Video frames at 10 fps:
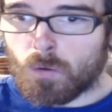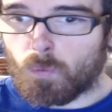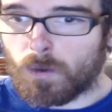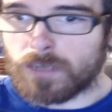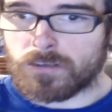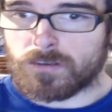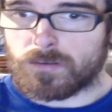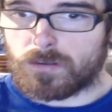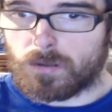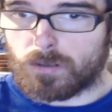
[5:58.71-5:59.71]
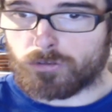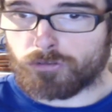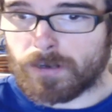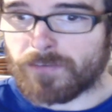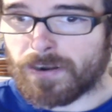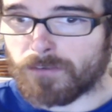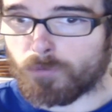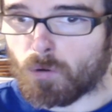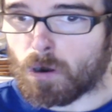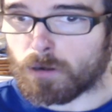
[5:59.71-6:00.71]
was Street Fighter
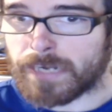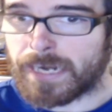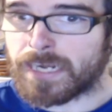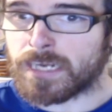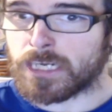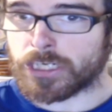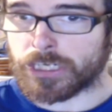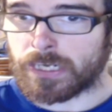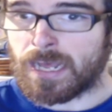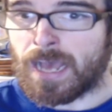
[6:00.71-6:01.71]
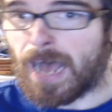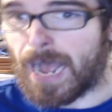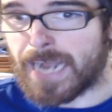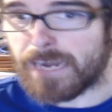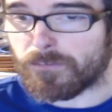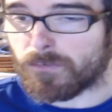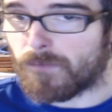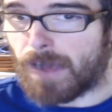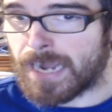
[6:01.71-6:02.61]
4 Arcade Edition. I never I